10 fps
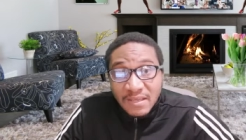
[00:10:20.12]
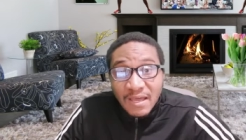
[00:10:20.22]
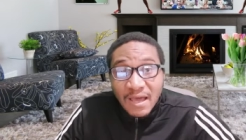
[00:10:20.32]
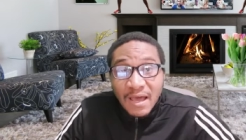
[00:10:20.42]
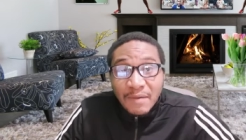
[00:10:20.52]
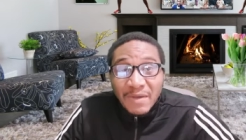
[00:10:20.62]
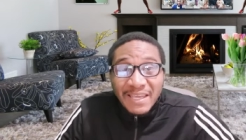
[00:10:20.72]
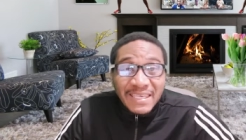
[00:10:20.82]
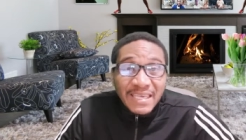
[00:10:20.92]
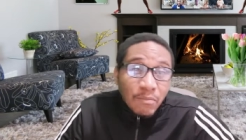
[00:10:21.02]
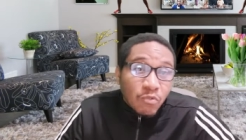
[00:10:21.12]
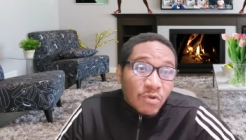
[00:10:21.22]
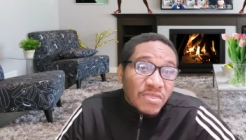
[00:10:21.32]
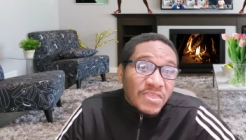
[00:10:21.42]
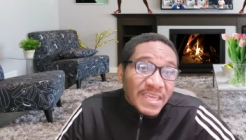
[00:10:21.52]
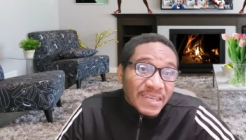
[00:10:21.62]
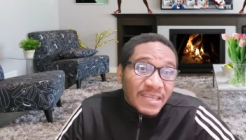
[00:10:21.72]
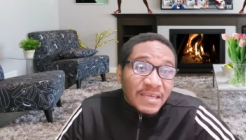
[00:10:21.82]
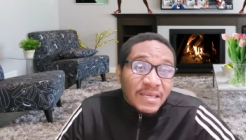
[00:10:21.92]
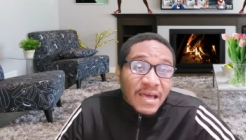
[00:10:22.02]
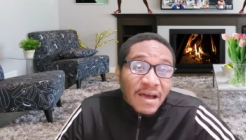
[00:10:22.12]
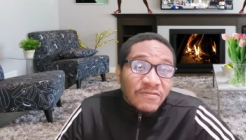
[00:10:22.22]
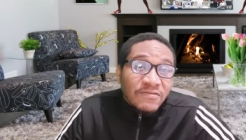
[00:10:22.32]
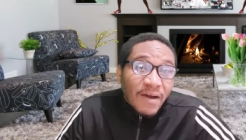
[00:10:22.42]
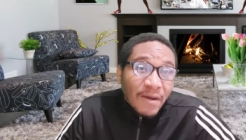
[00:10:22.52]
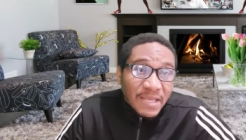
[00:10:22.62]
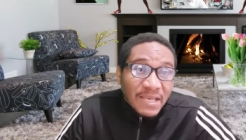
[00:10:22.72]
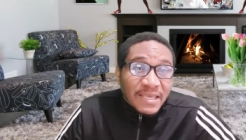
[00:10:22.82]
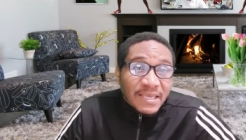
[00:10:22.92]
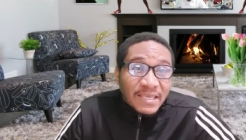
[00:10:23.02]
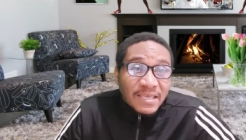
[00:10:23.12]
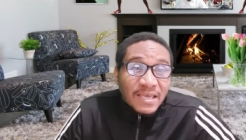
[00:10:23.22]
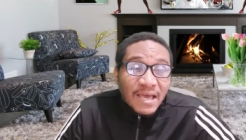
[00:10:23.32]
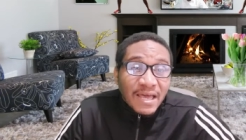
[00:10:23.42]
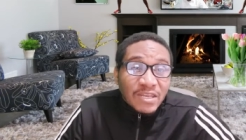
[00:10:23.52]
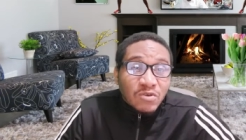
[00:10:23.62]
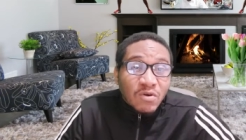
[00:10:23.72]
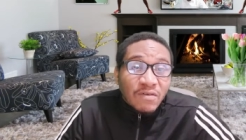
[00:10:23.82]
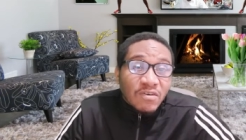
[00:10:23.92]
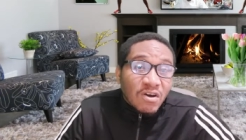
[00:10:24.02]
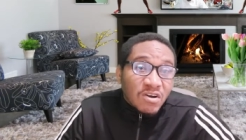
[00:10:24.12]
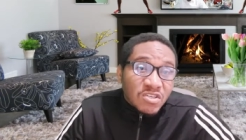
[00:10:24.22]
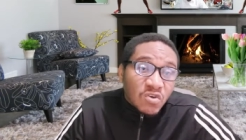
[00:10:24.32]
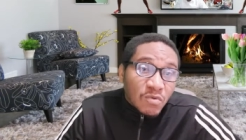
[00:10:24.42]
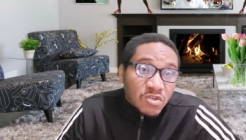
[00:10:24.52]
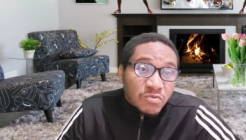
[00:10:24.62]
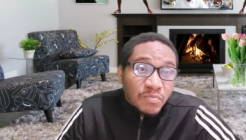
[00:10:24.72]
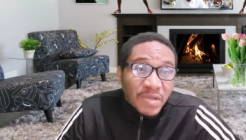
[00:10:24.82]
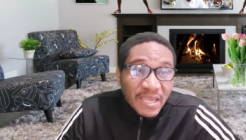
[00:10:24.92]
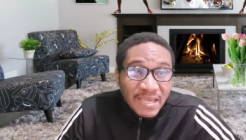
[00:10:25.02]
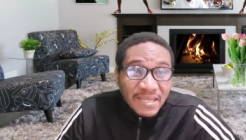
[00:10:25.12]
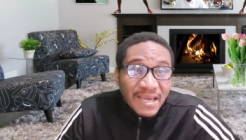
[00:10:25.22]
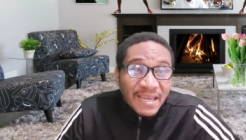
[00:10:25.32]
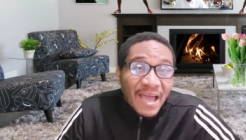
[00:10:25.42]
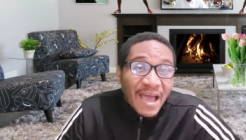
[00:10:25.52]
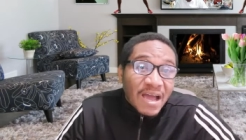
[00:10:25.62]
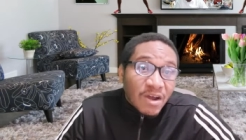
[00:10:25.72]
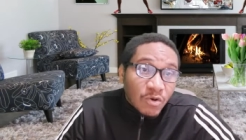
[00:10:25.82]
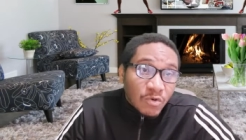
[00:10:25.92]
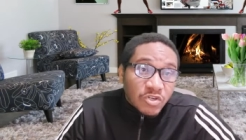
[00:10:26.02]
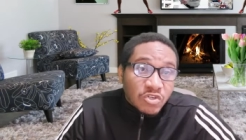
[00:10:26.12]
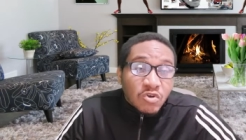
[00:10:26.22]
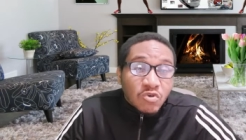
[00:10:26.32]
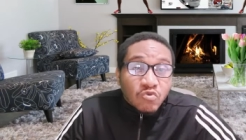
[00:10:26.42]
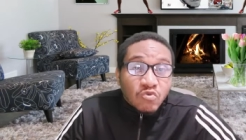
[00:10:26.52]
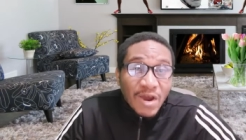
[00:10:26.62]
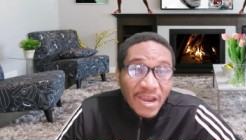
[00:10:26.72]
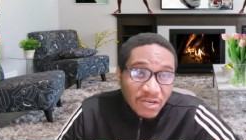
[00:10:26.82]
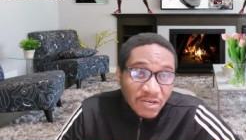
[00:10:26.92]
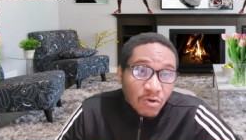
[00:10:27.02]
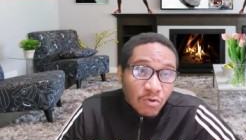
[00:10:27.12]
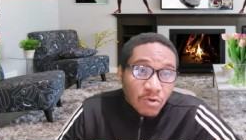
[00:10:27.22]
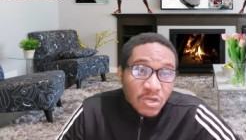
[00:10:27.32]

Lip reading: a gap within a family, and you have caused so much pain and anguish right now.